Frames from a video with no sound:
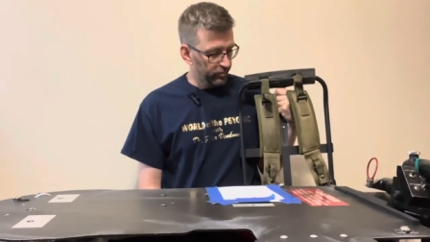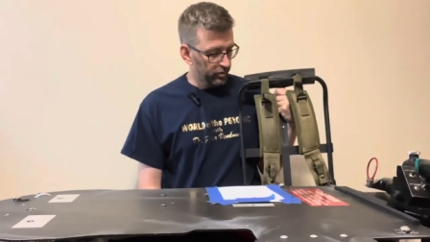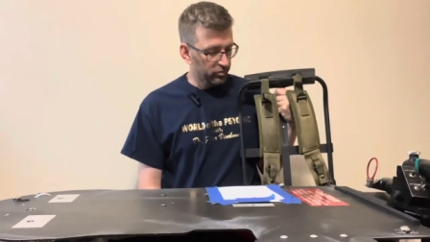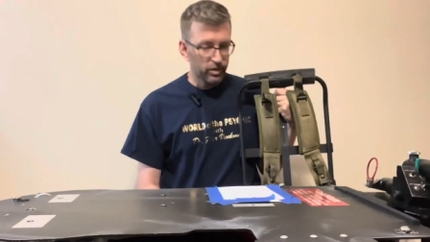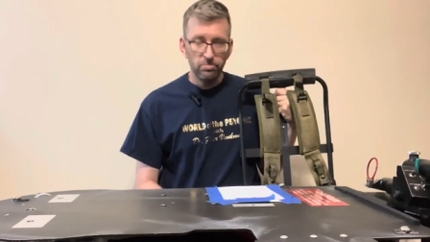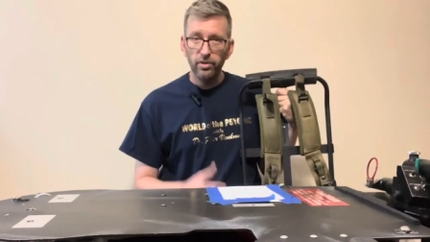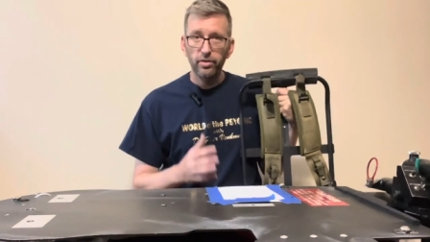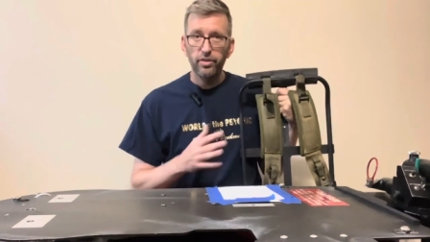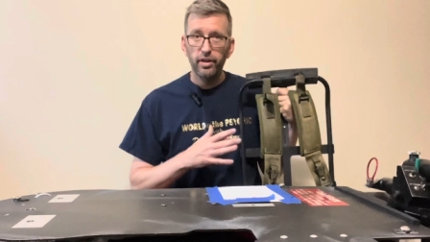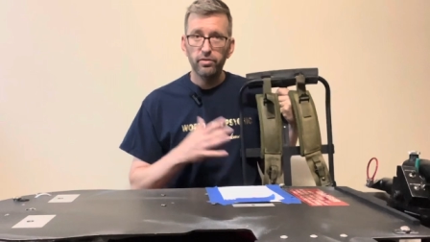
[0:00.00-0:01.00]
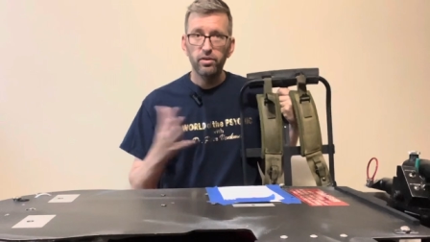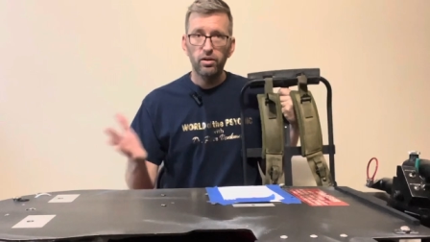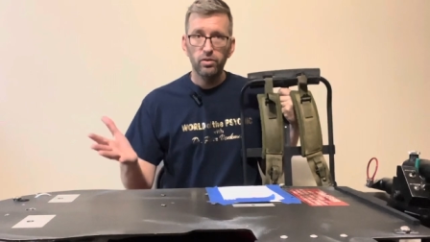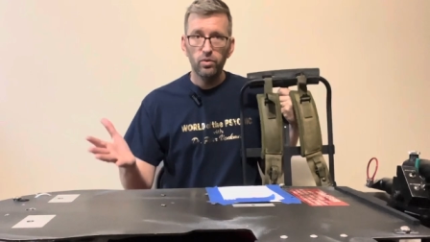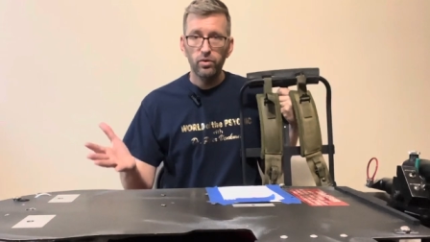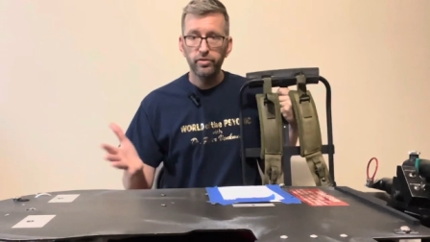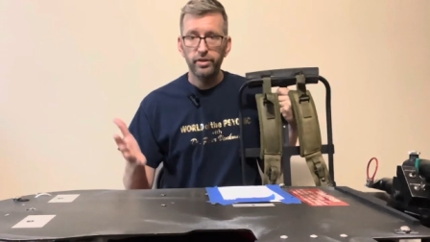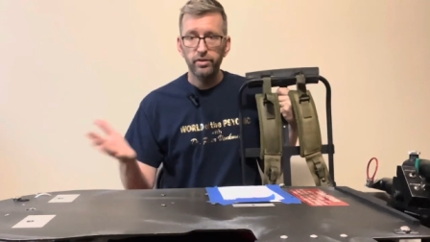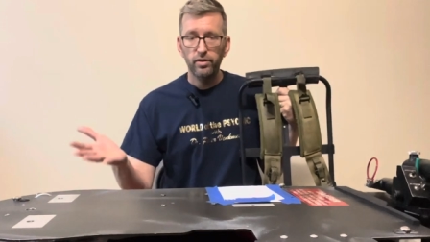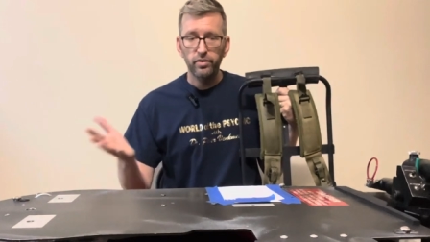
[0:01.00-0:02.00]
there's a couple other things that I'll go over
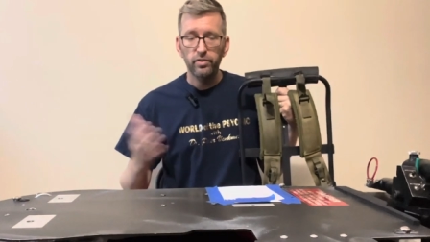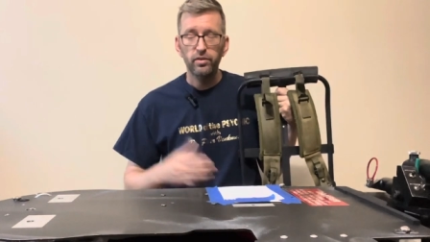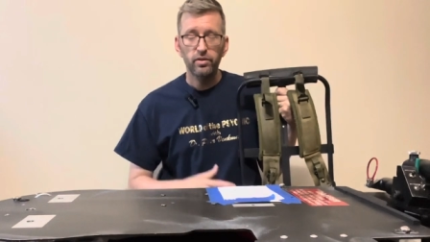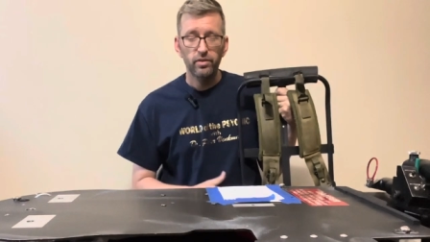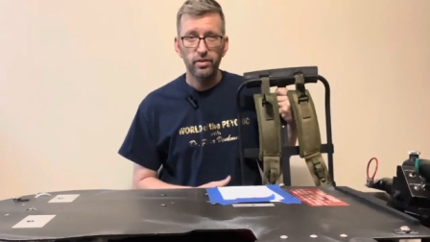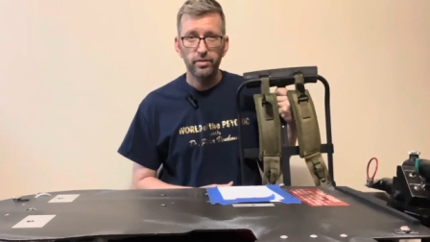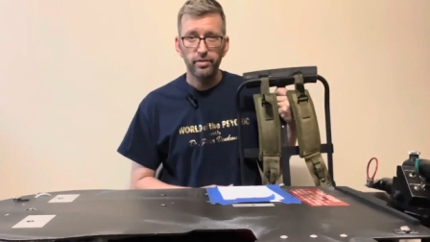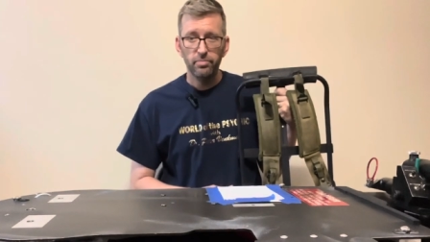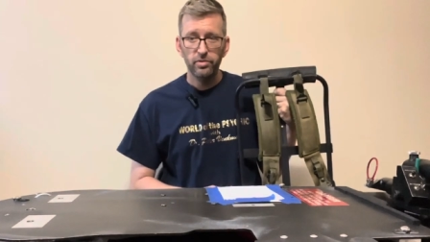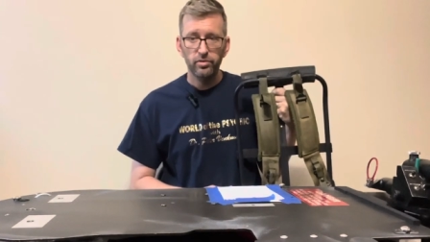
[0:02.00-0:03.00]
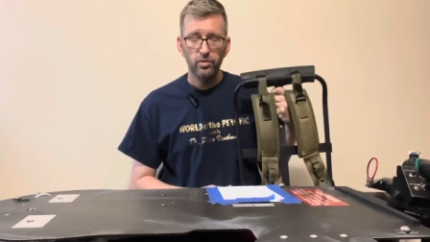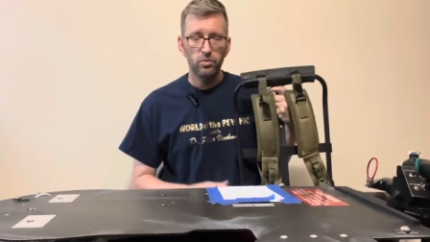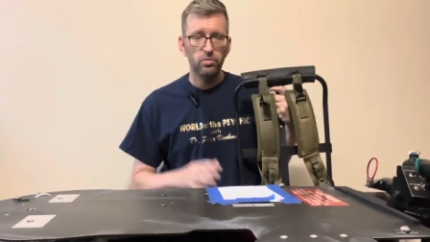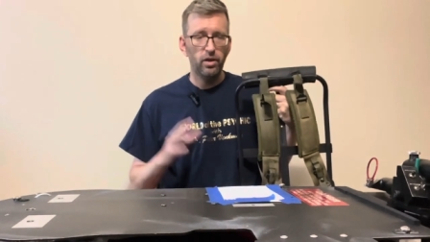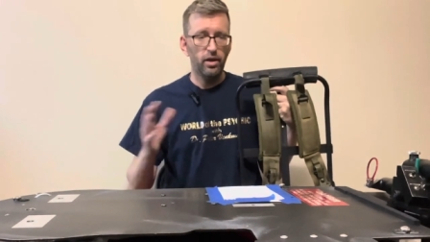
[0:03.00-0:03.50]
here on this episode,